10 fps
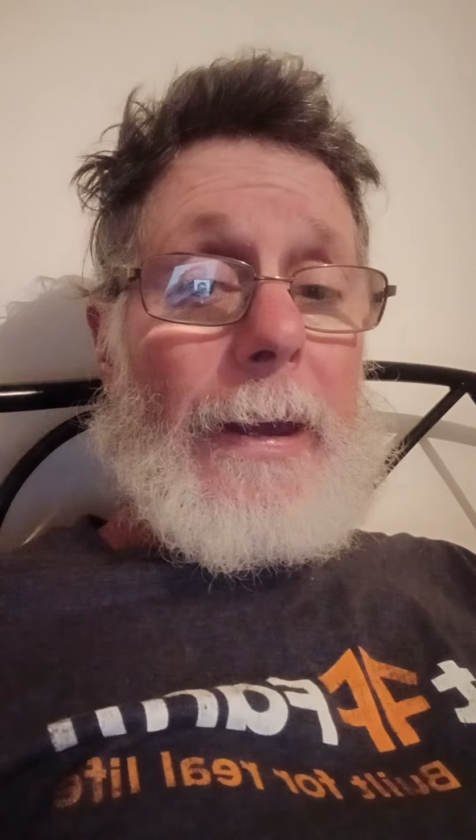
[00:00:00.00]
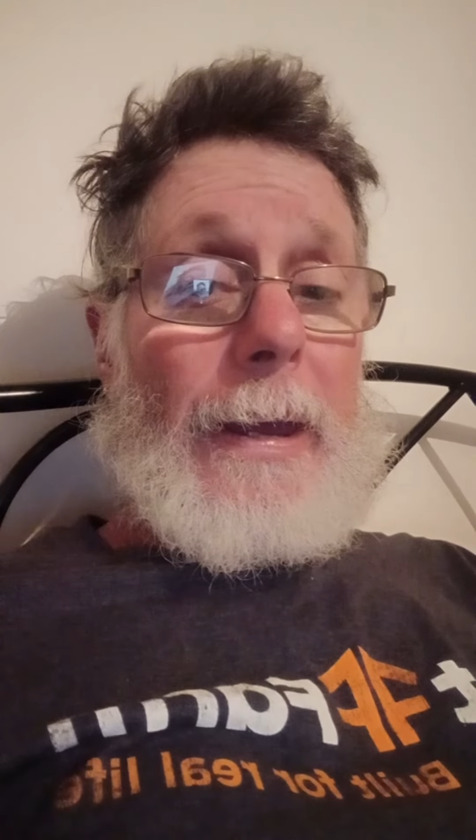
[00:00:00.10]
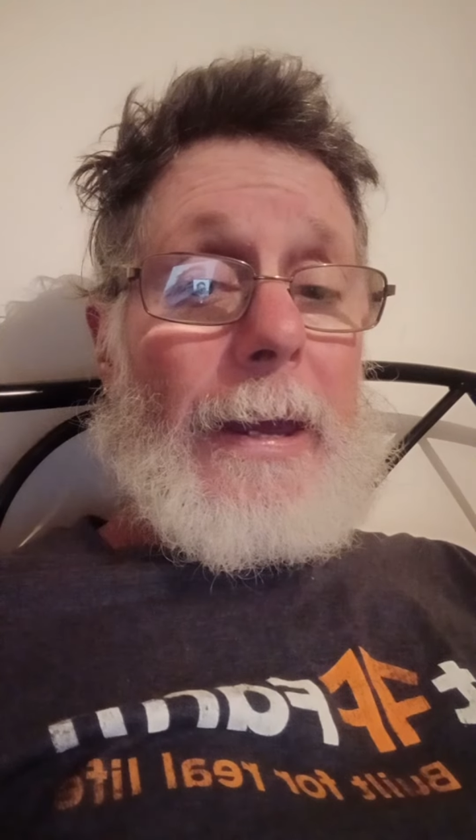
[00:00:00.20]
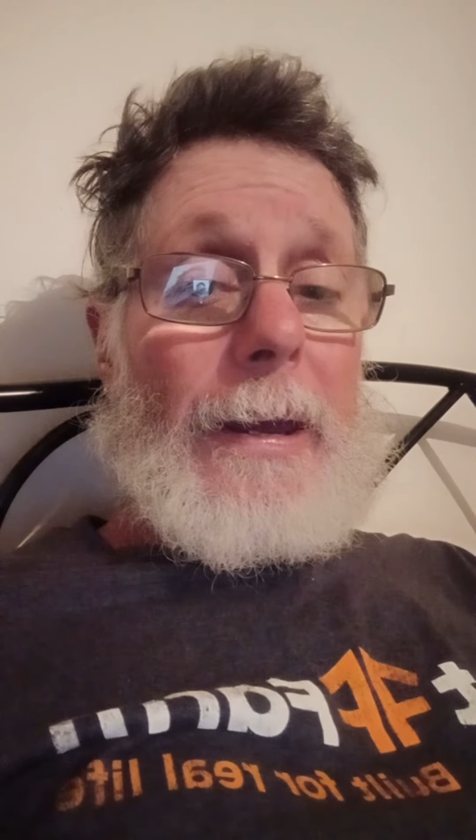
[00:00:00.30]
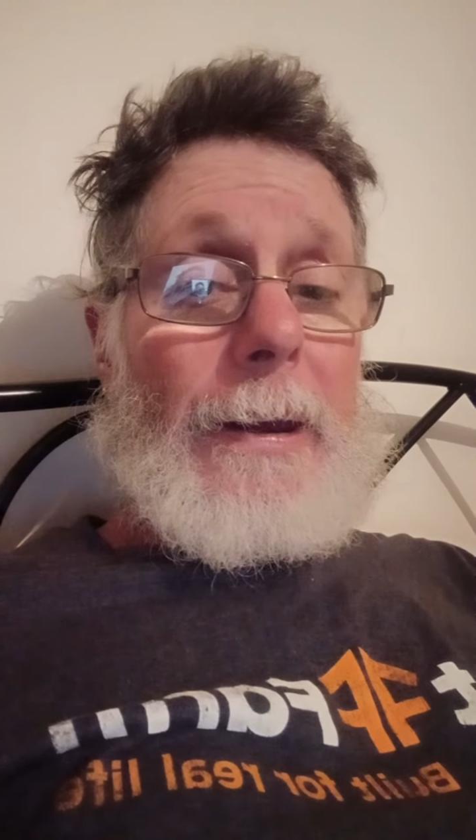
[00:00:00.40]

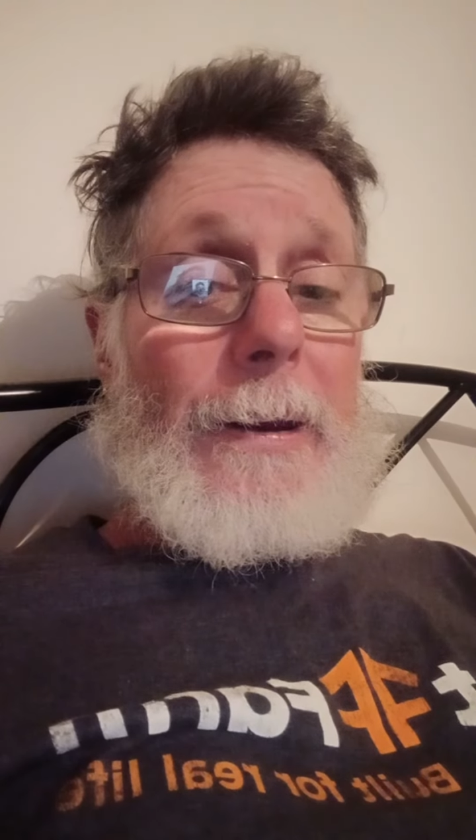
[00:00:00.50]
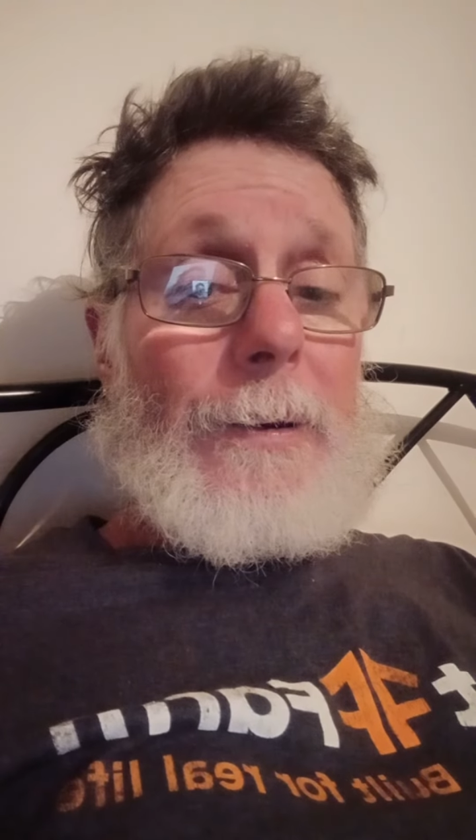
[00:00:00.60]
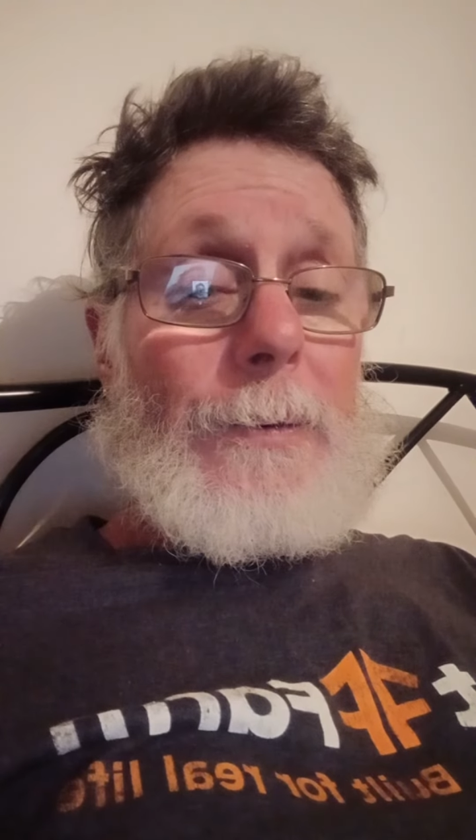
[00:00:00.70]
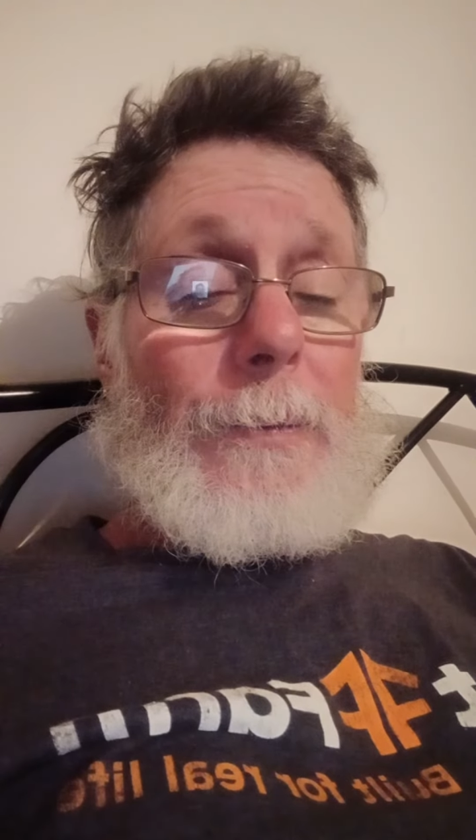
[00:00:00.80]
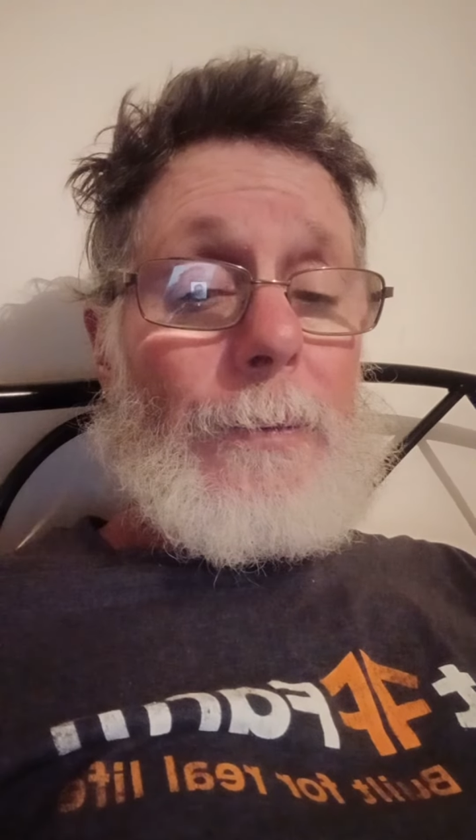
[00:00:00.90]

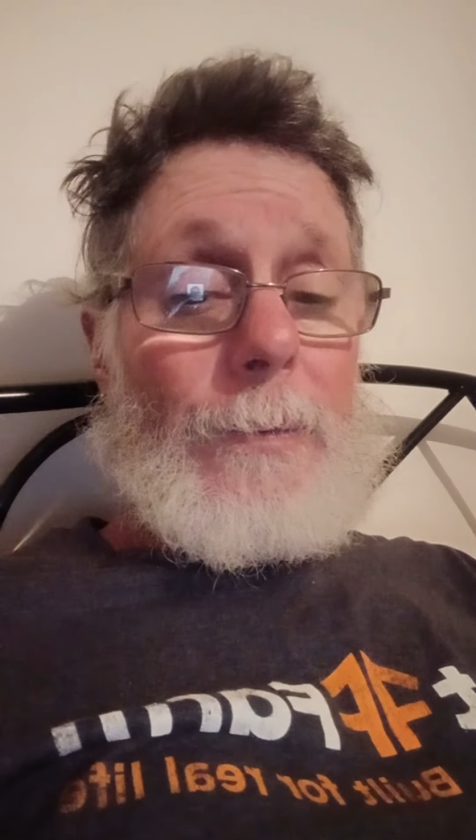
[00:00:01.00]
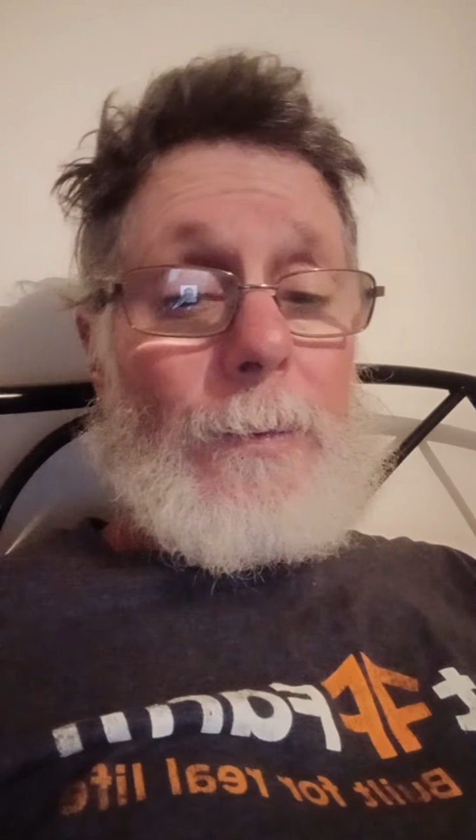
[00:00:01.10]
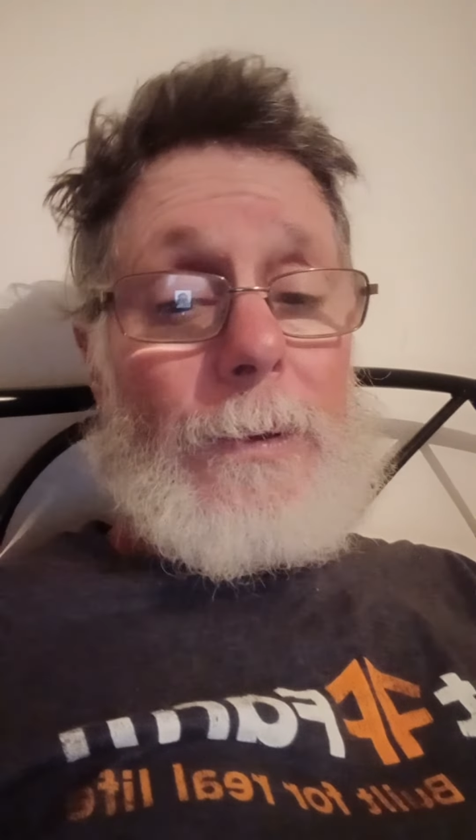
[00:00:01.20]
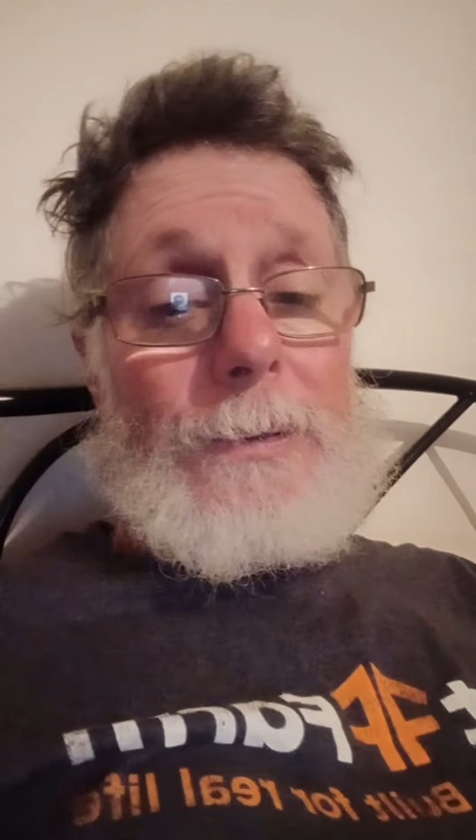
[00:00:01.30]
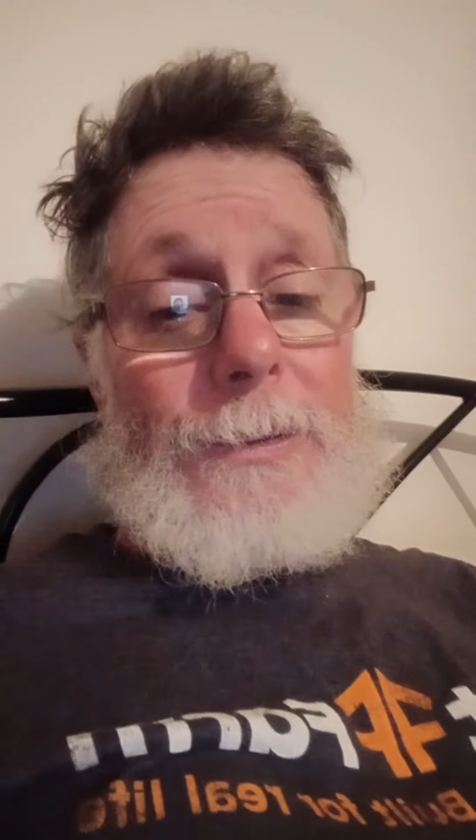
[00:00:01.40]
And
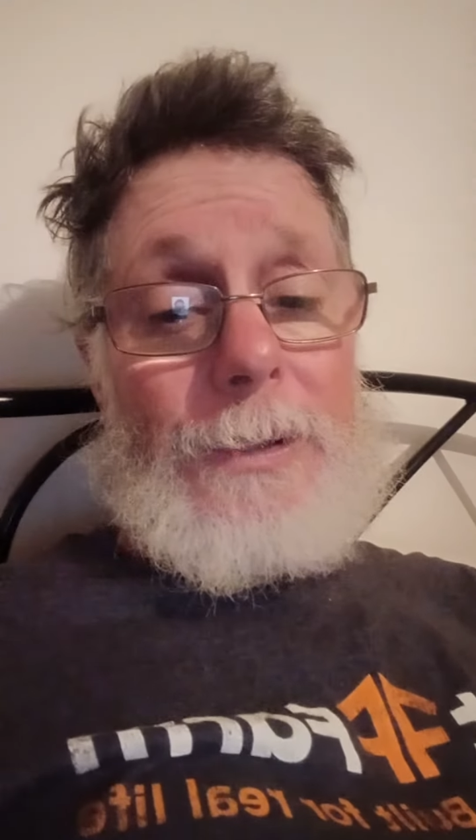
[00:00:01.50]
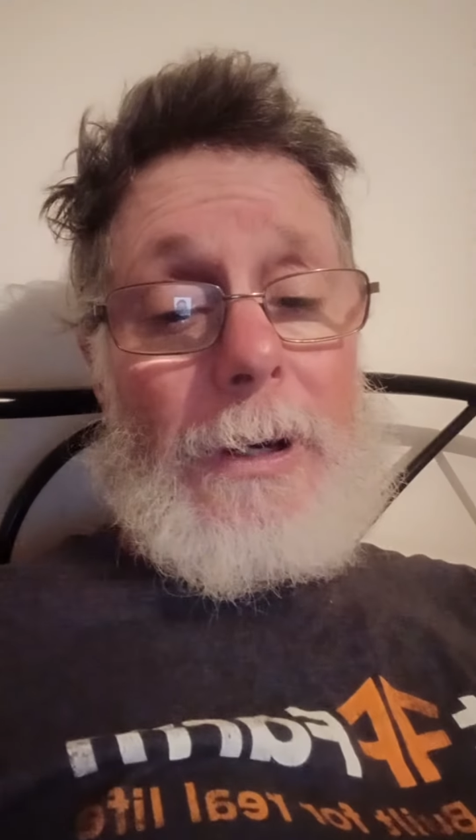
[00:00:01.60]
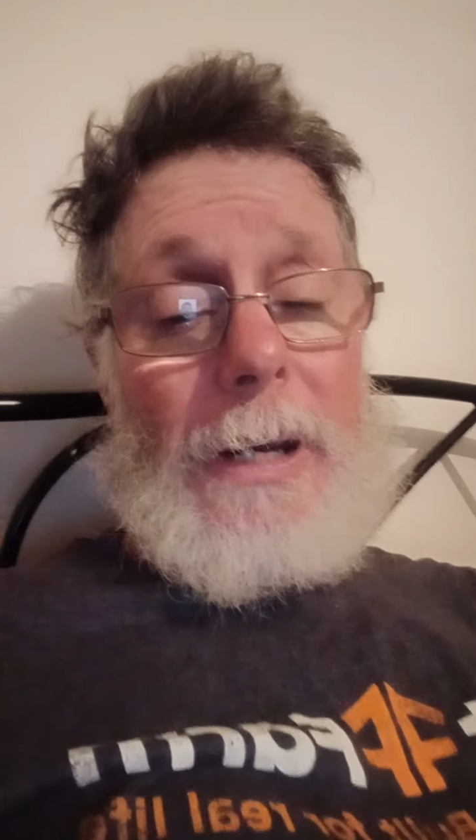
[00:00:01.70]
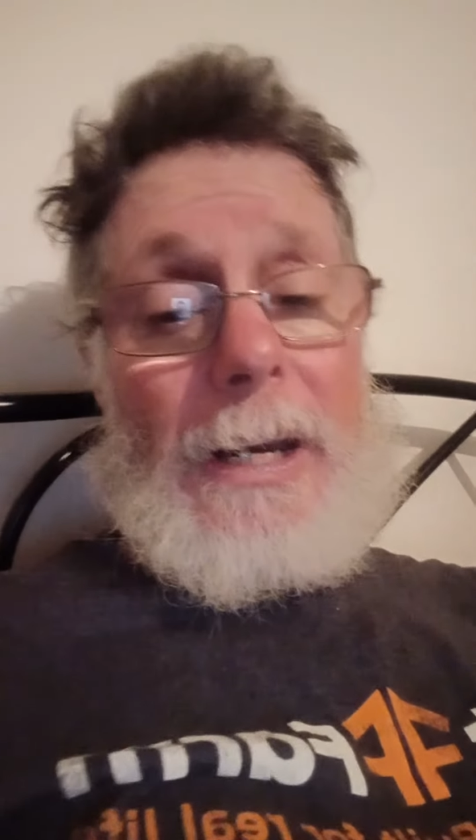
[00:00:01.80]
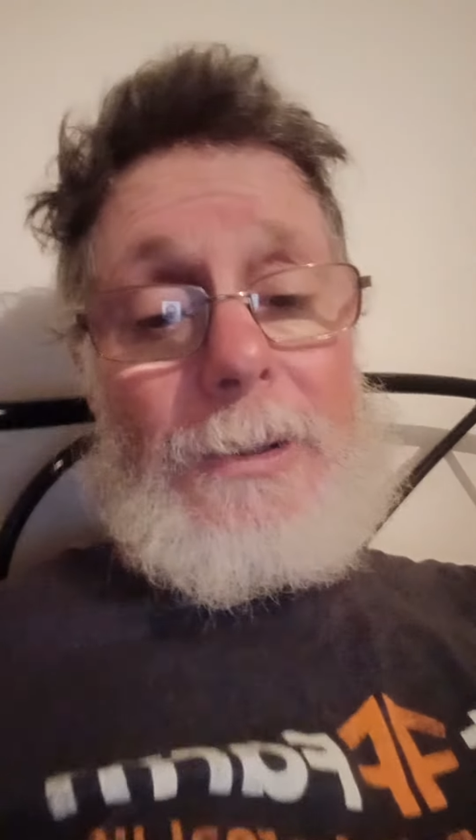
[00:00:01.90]
we'll
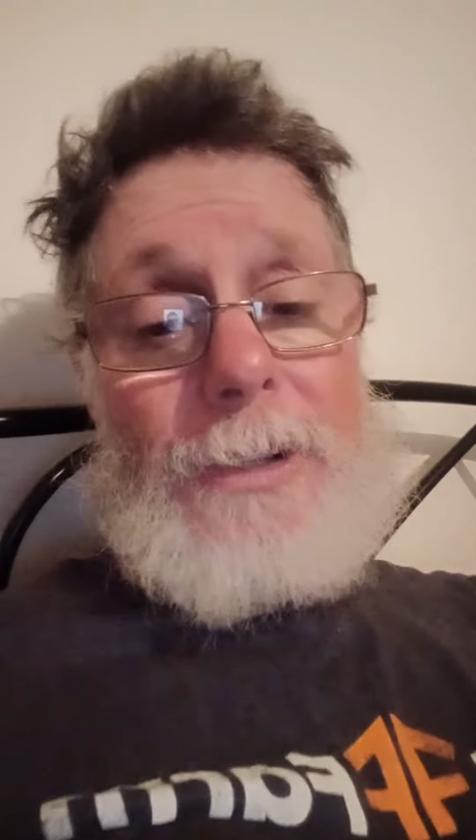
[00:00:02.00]
chat,